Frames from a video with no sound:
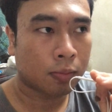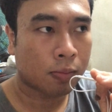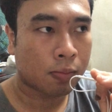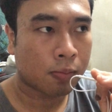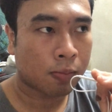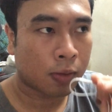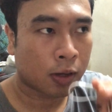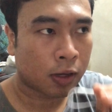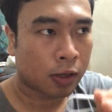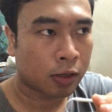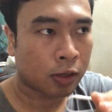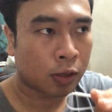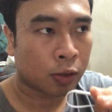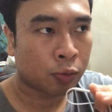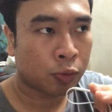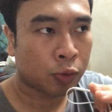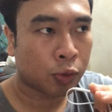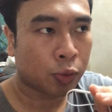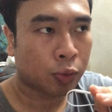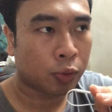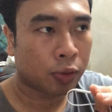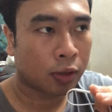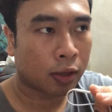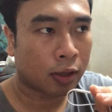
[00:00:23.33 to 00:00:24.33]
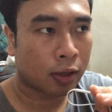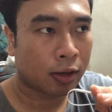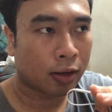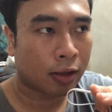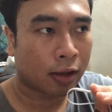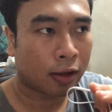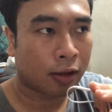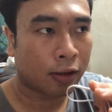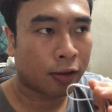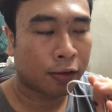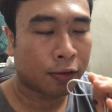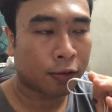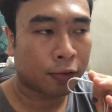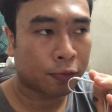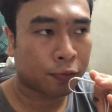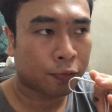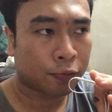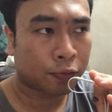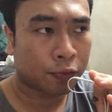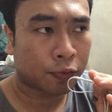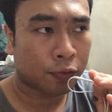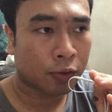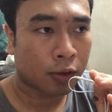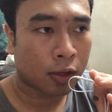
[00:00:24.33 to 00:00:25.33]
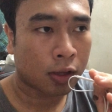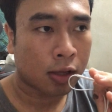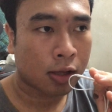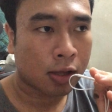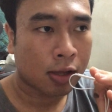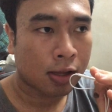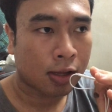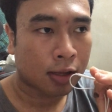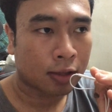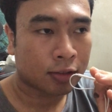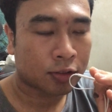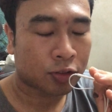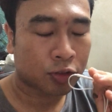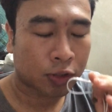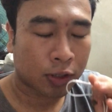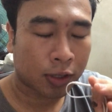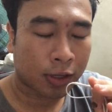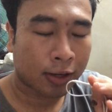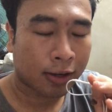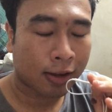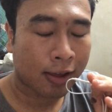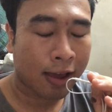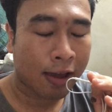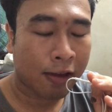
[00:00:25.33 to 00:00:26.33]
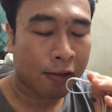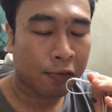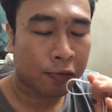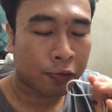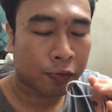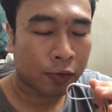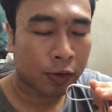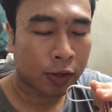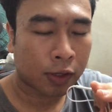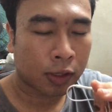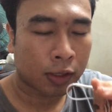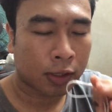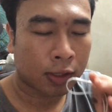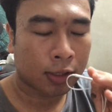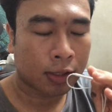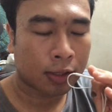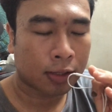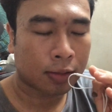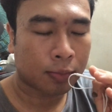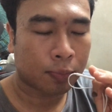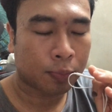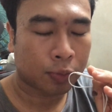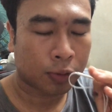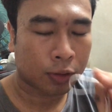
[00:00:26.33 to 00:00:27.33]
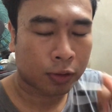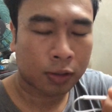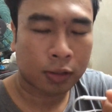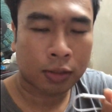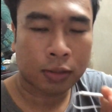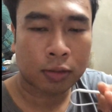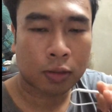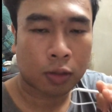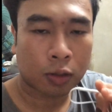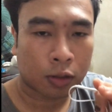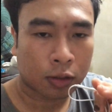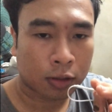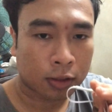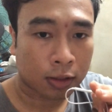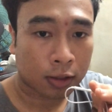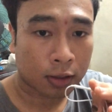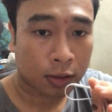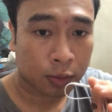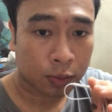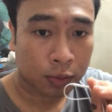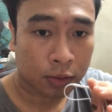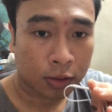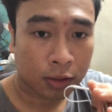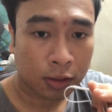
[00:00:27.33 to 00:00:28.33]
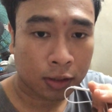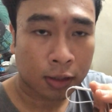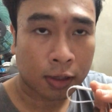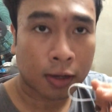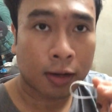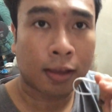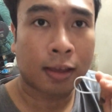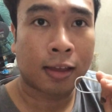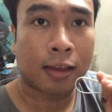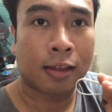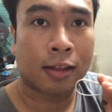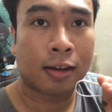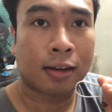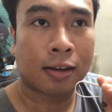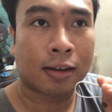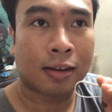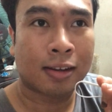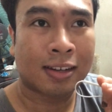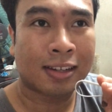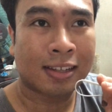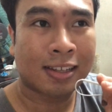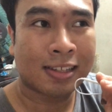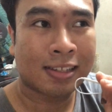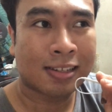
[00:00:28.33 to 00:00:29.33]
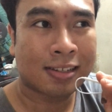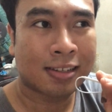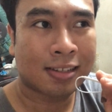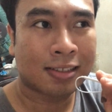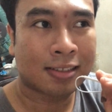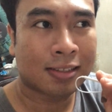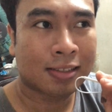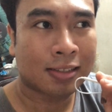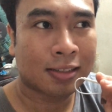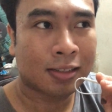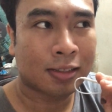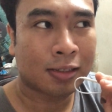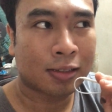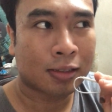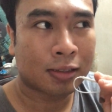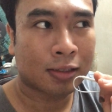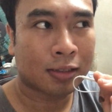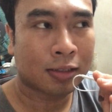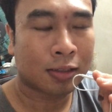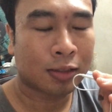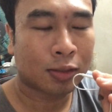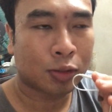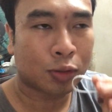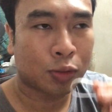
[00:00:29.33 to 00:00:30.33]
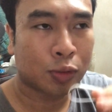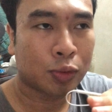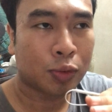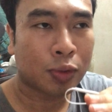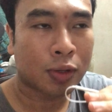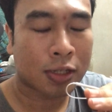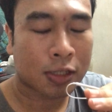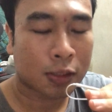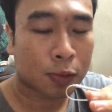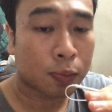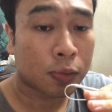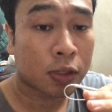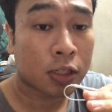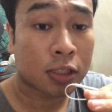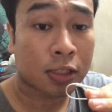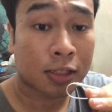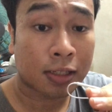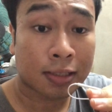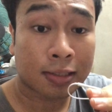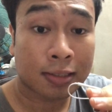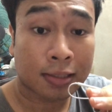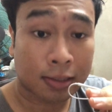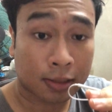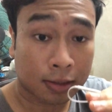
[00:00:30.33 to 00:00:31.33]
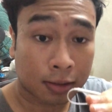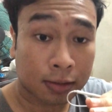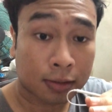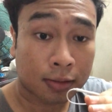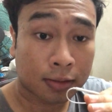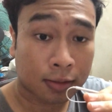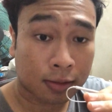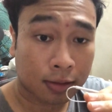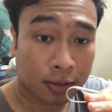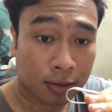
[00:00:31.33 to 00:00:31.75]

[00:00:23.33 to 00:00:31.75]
by now know that I have tried every product on the counter and it doesn't do as much as Kiehl's